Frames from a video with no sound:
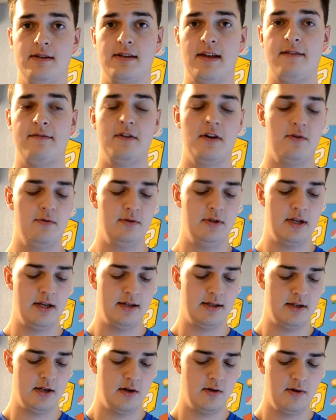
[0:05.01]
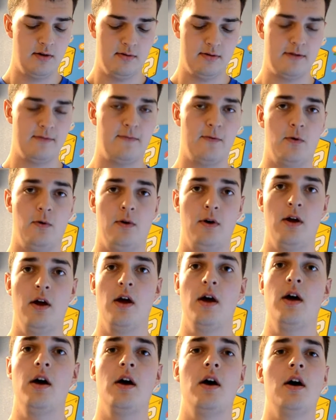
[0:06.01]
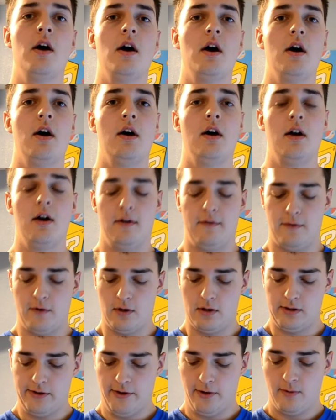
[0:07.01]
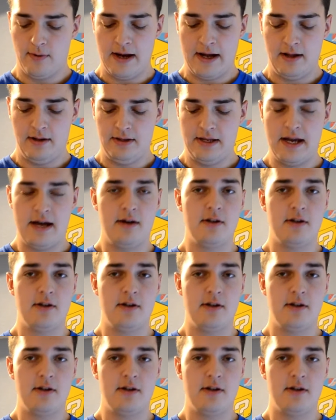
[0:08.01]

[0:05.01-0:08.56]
I've owned these yo-yos for a little while now.